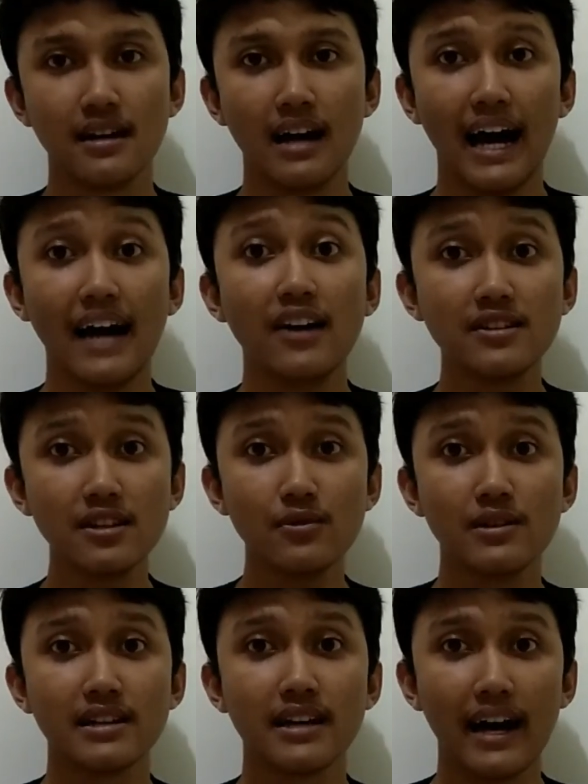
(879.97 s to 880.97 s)
IoT
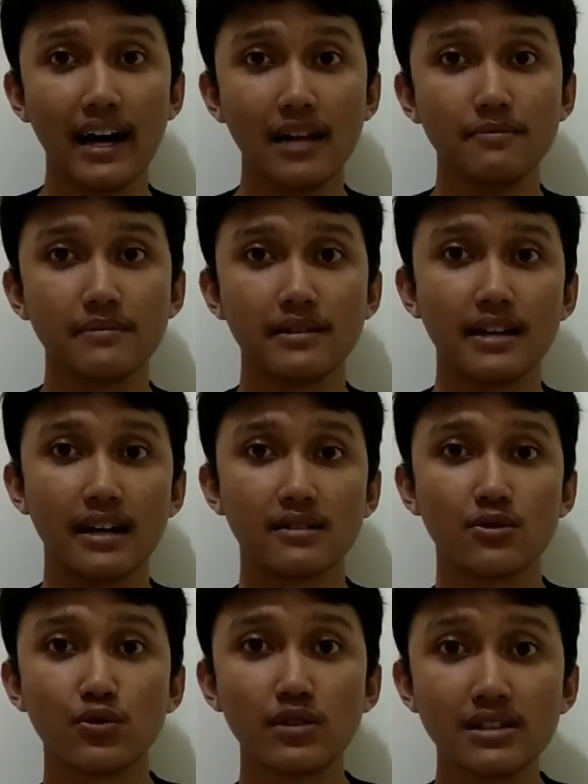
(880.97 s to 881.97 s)
will help get
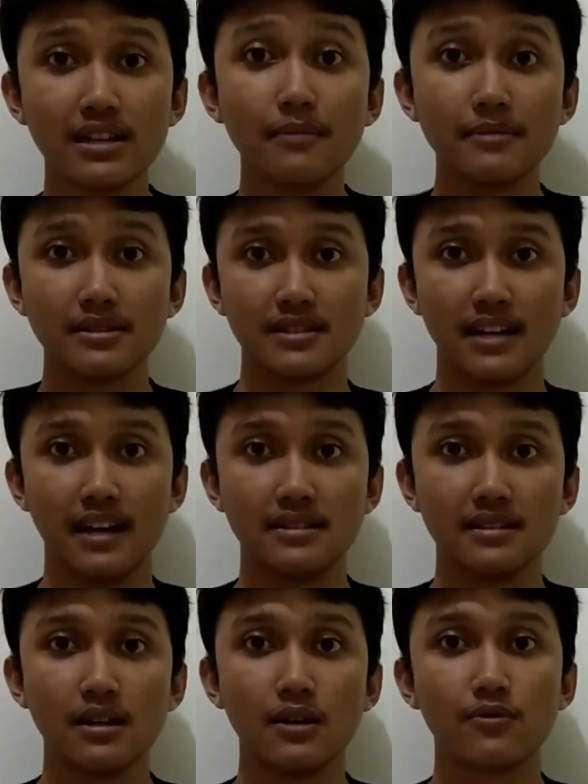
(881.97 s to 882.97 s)
real-time insights
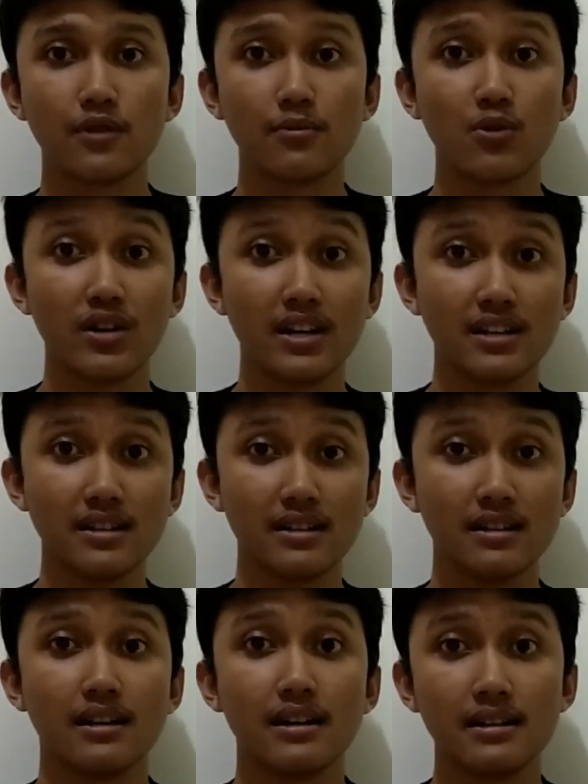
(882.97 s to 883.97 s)
from connected
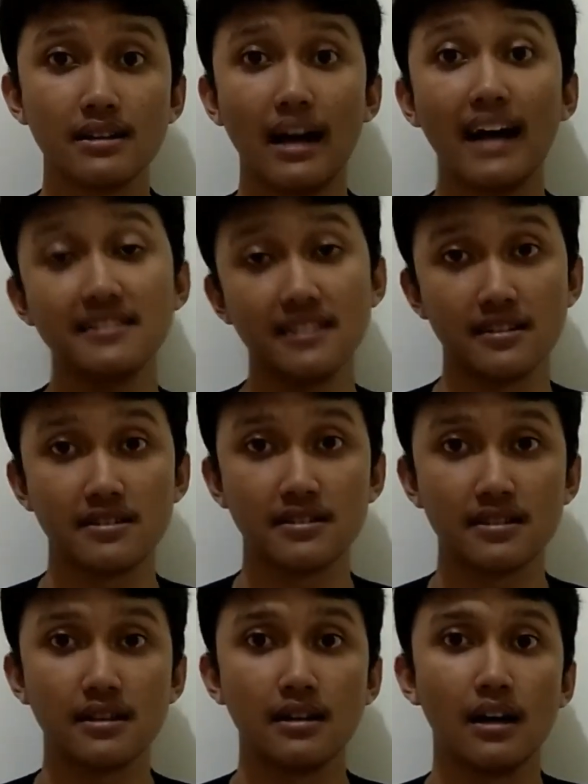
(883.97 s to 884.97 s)

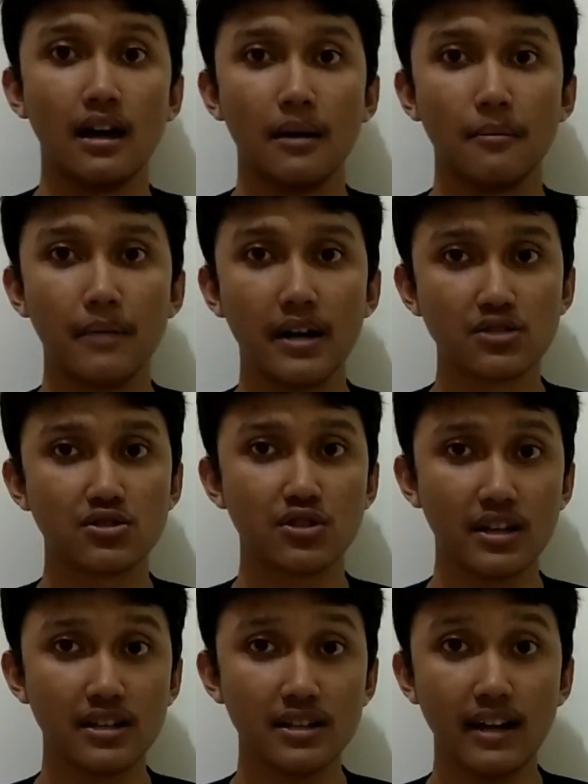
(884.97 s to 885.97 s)
assets. By
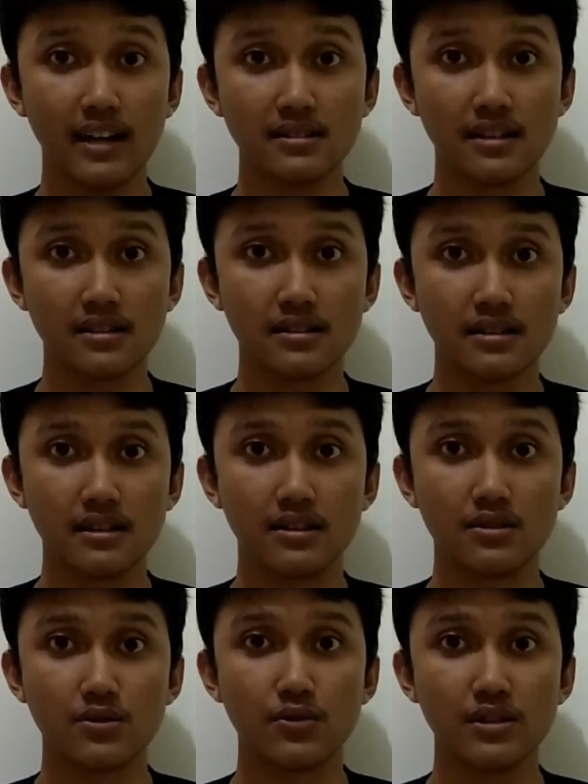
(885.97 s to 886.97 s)
tracking assets
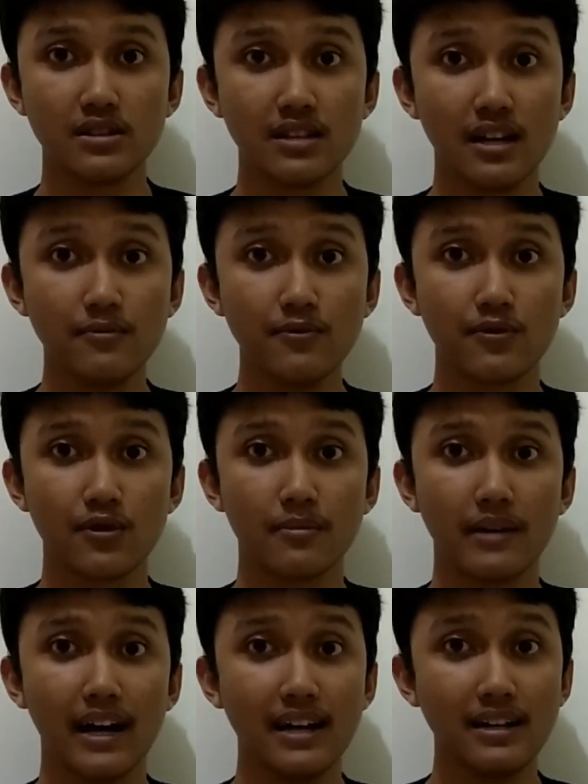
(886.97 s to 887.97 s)
in real time from
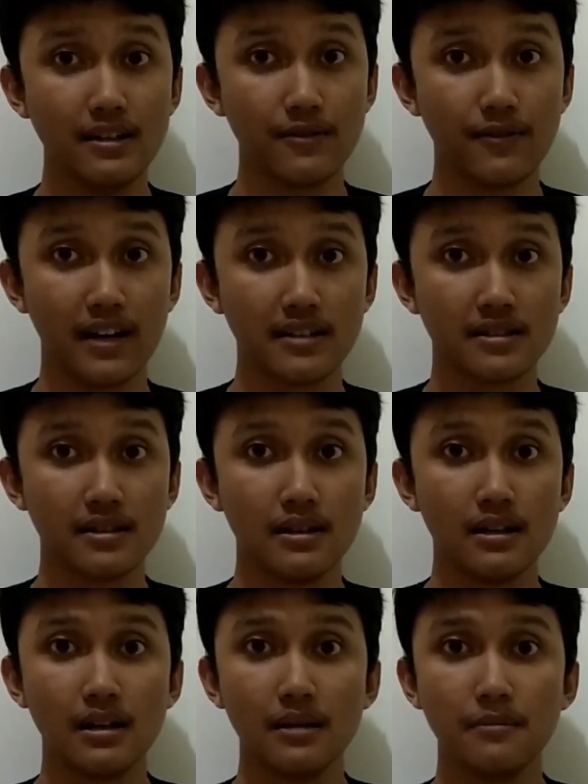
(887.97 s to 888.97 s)
any device,
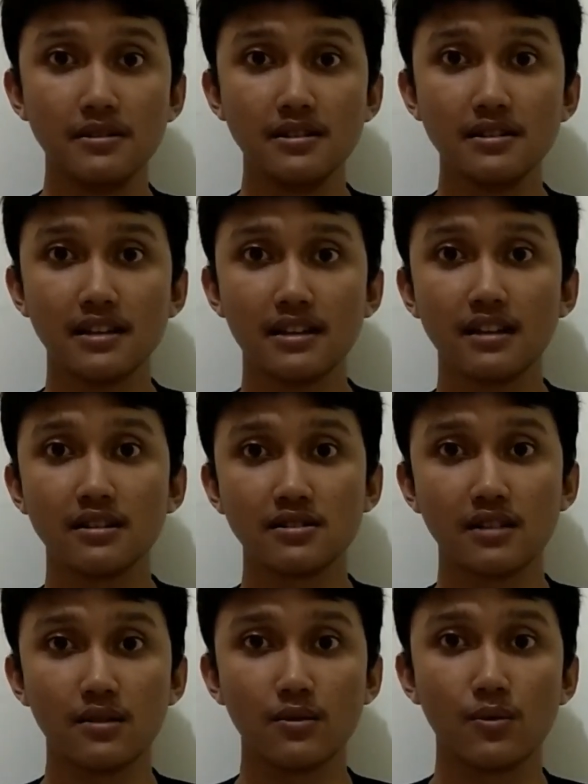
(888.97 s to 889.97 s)
business can
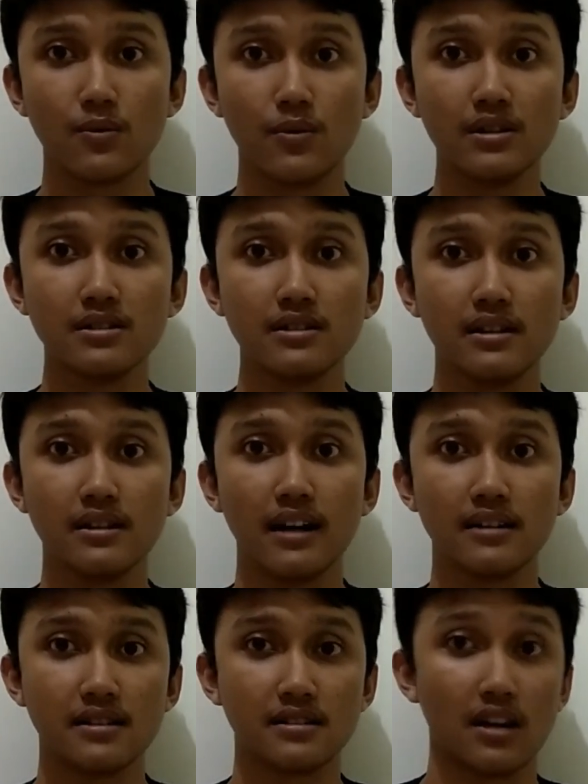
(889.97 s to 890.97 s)
understand where their
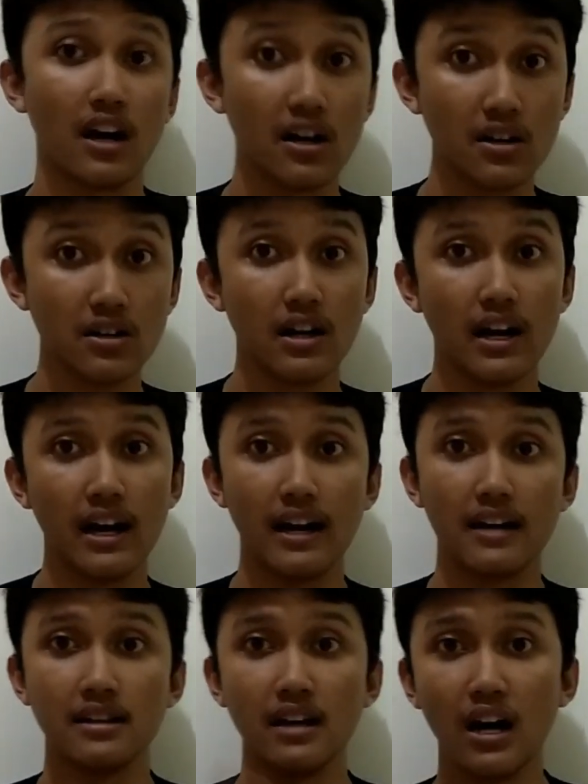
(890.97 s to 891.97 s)
assets are
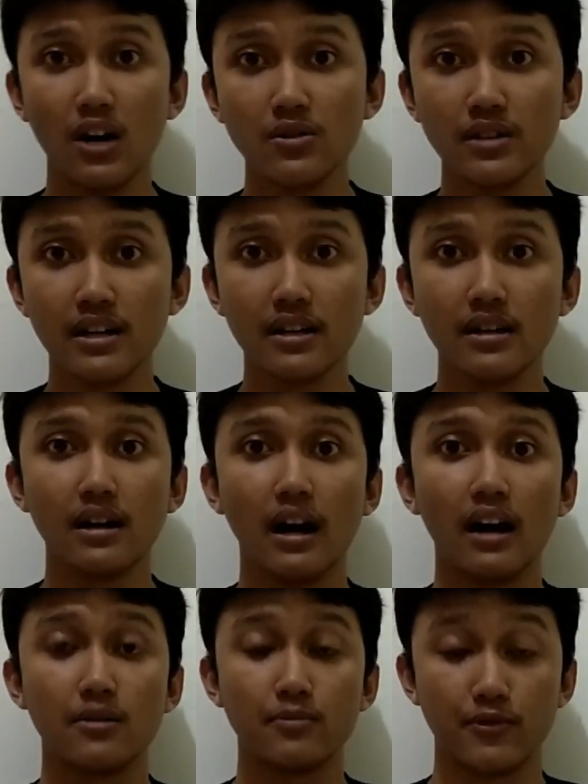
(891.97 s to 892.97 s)
and how they
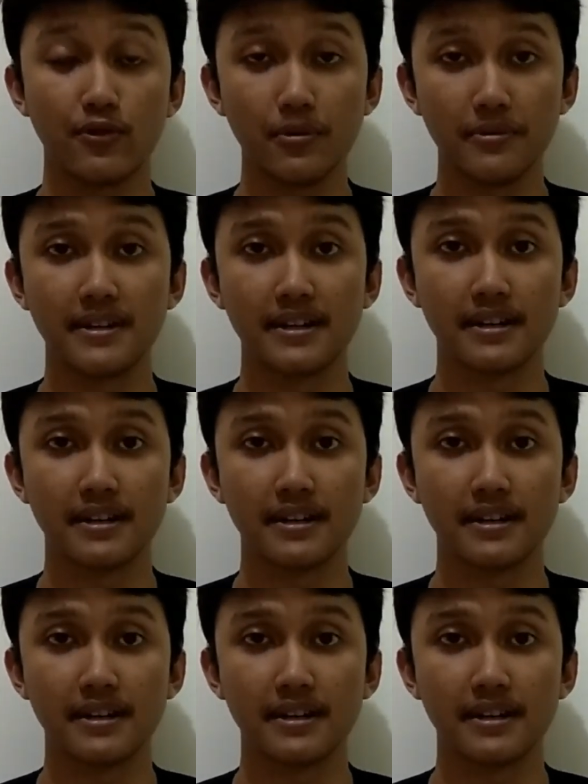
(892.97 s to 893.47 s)
are performing.